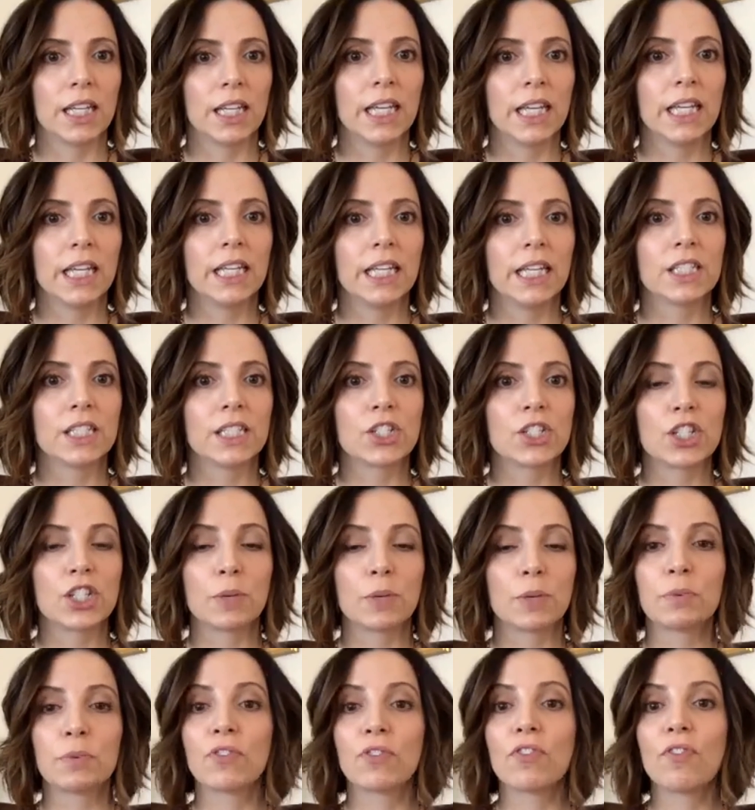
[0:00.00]
It is
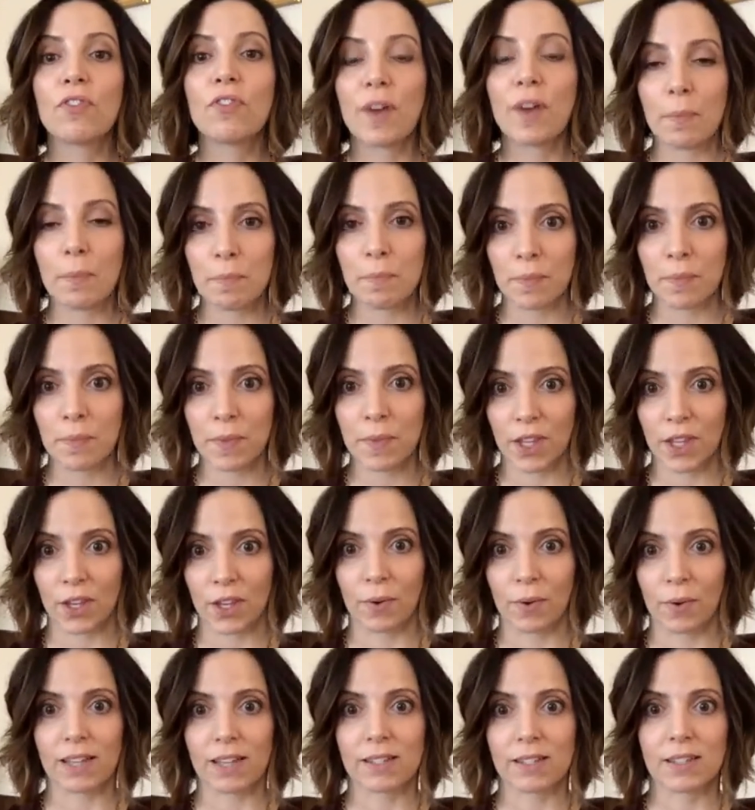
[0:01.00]
shipped from the
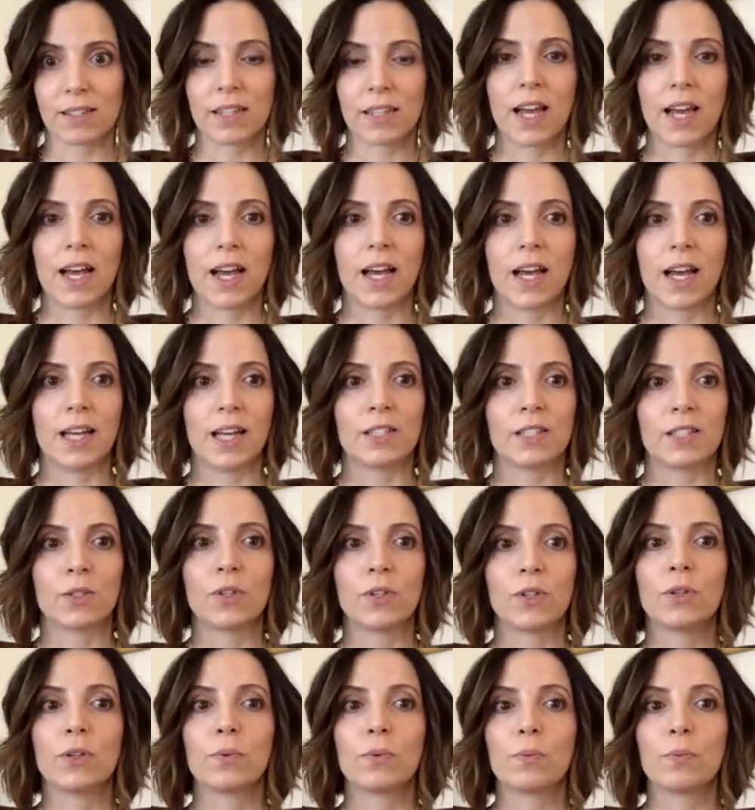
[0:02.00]
U.S.
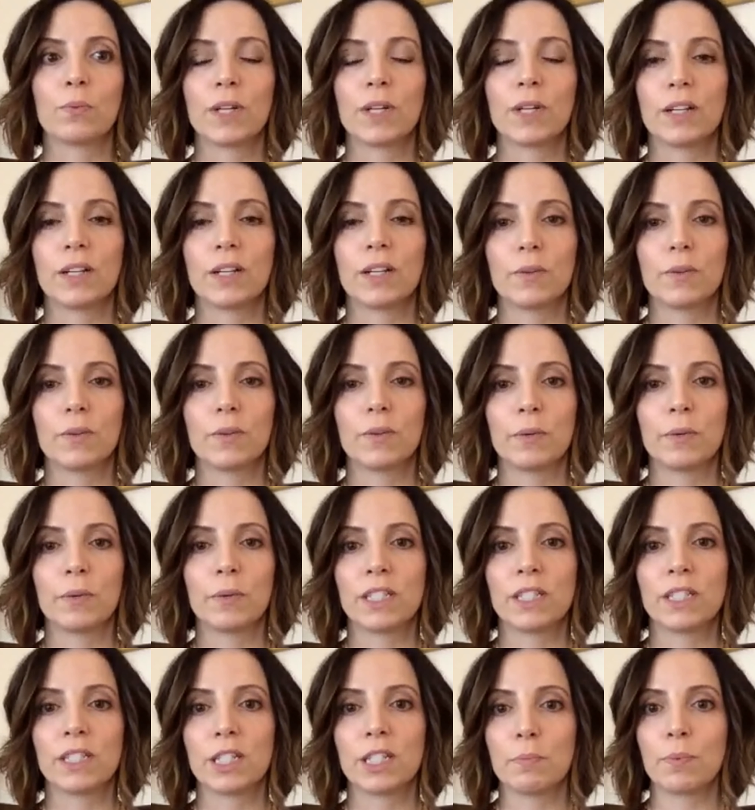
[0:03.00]
So we
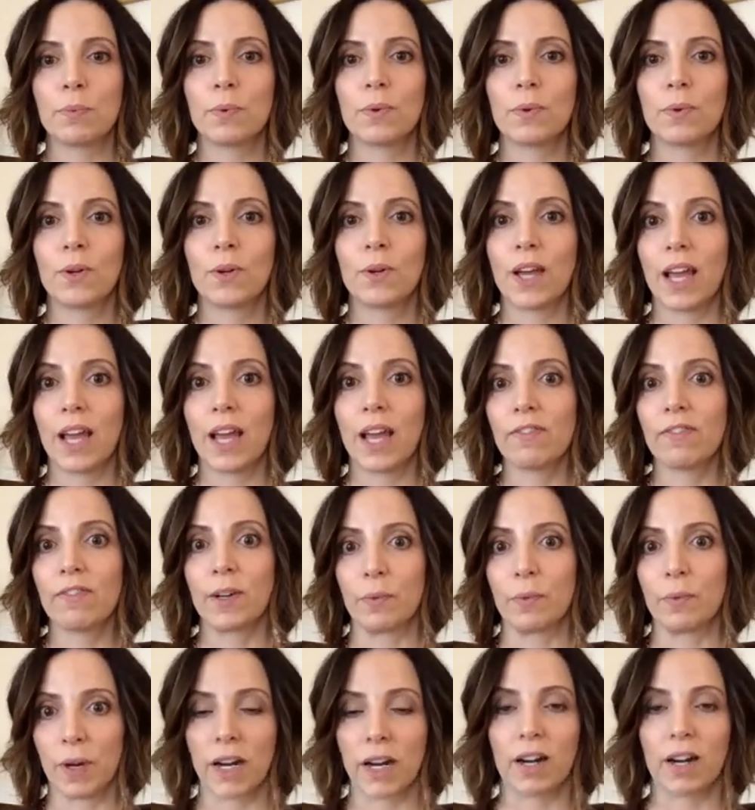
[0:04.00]
ship
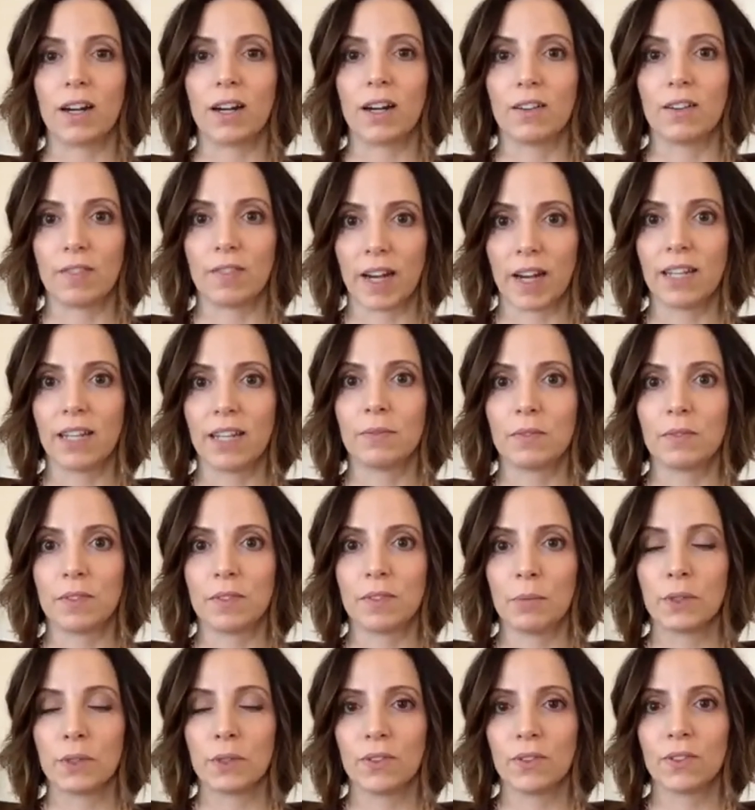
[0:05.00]
everywhere, right,
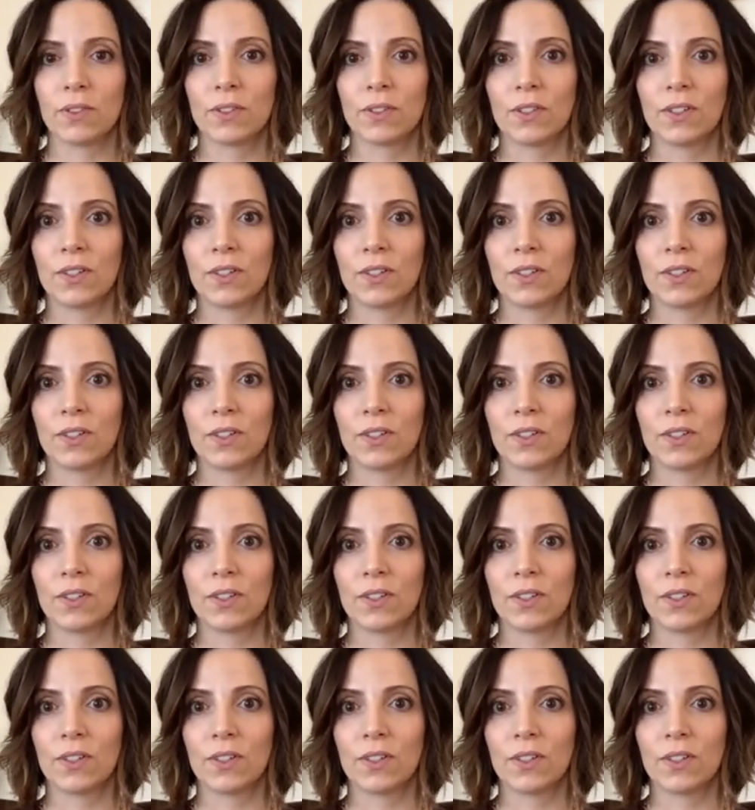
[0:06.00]
Nambu?